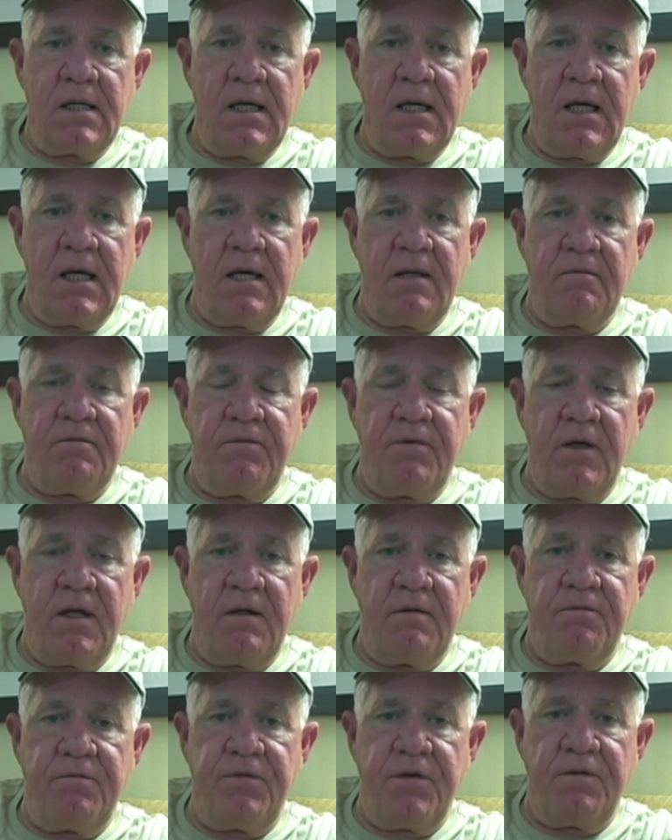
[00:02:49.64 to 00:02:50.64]
and
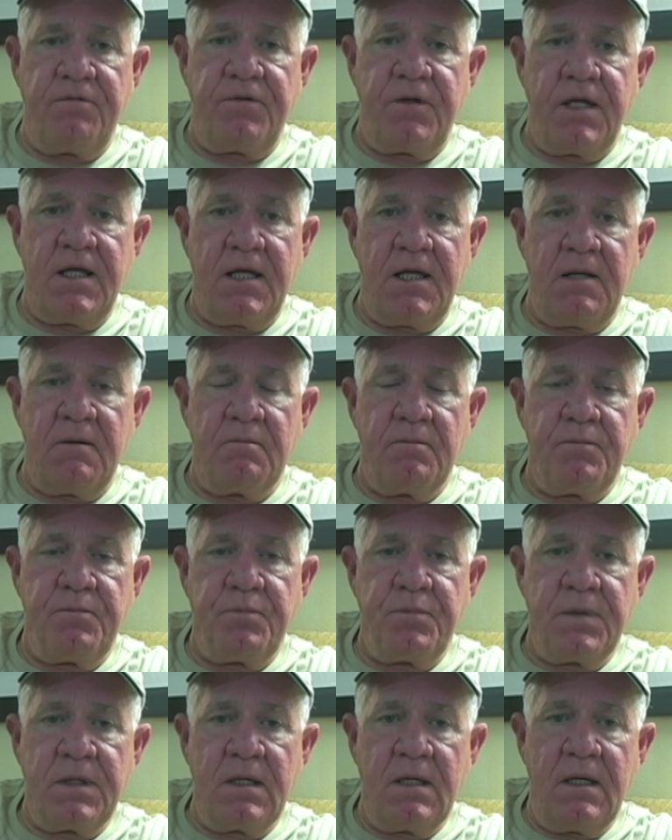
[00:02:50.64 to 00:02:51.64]
15,
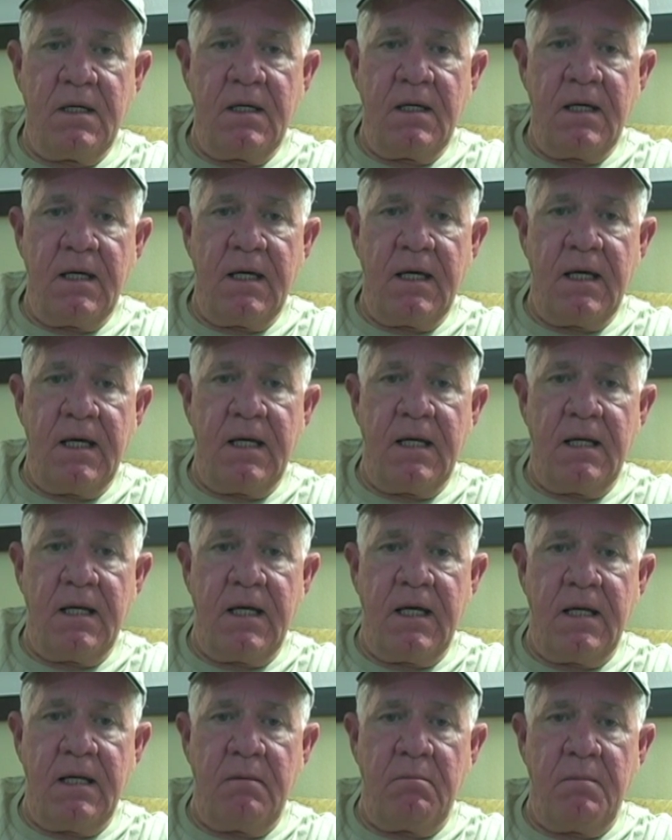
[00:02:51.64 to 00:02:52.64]

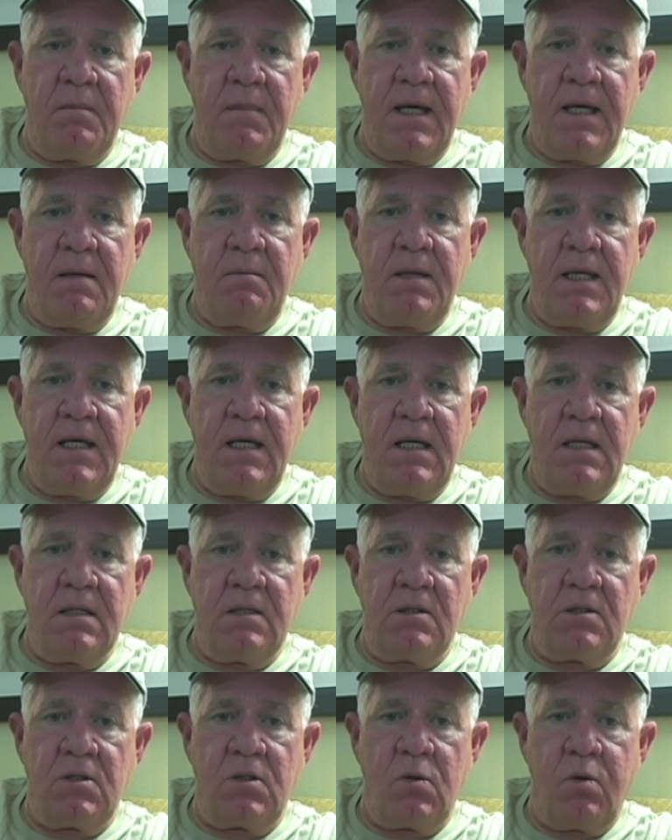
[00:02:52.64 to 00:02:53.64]
and
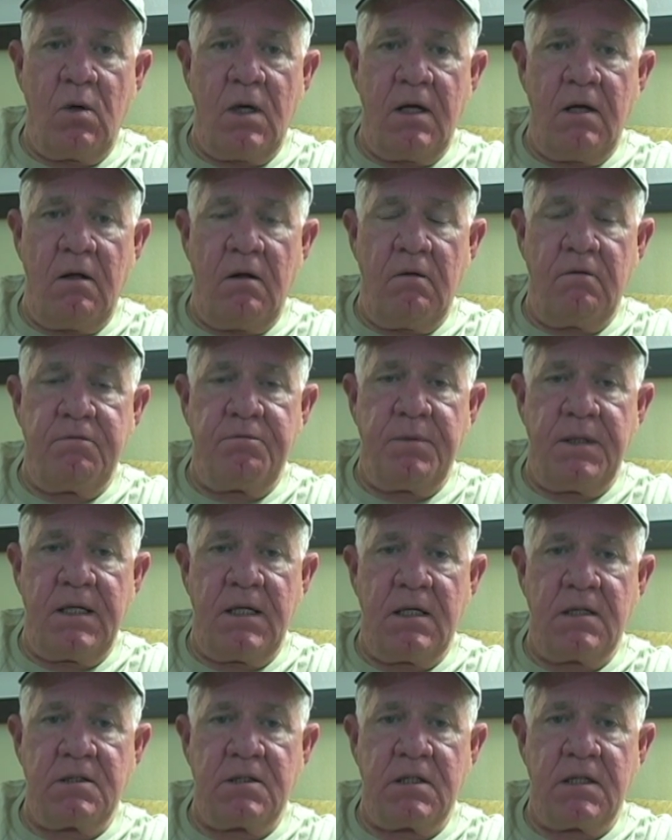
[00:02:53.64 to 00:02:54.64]
maybe 12
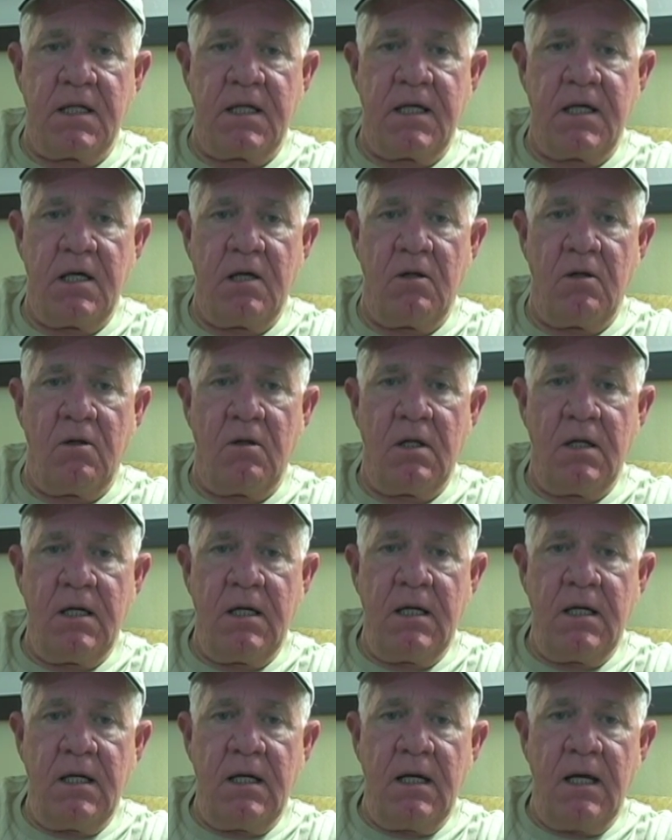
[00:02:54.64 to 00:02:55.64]
because of the hill.
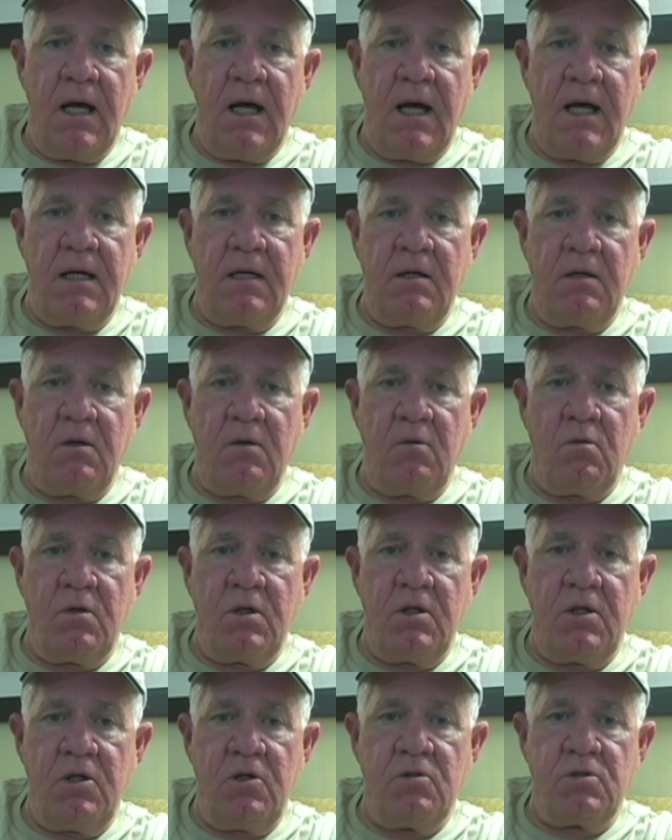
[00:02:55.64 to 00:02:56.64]

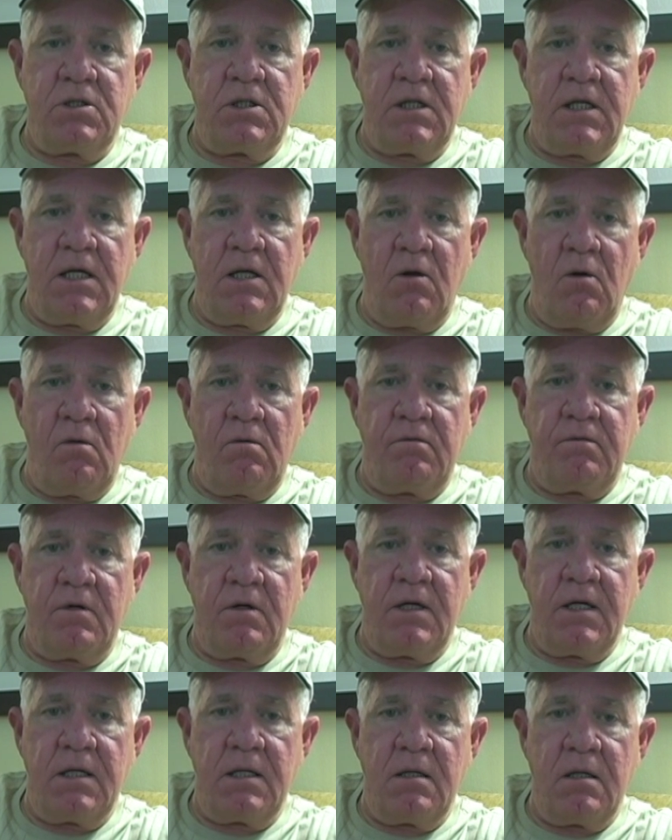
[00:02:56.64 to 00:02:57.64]
We used to get
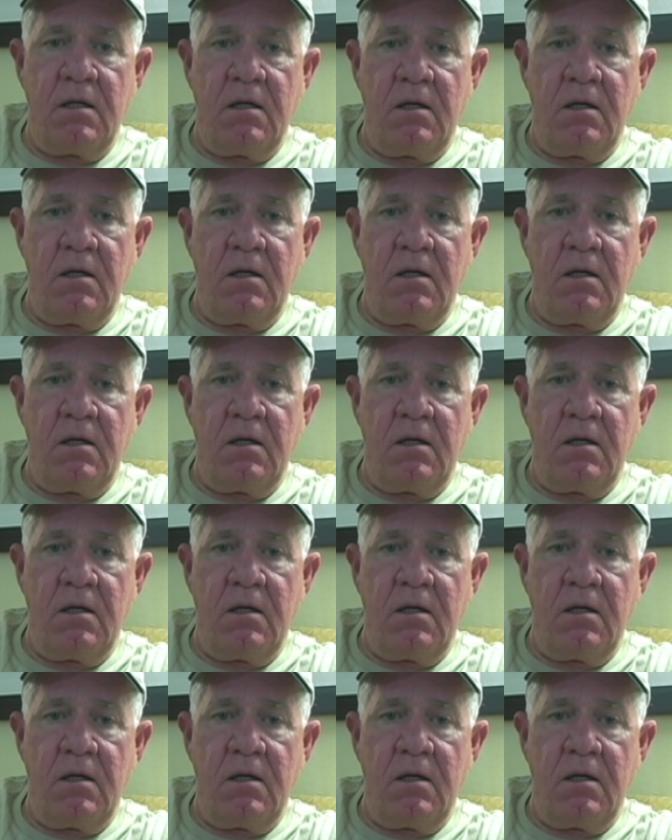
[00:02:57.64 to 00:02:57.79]
over it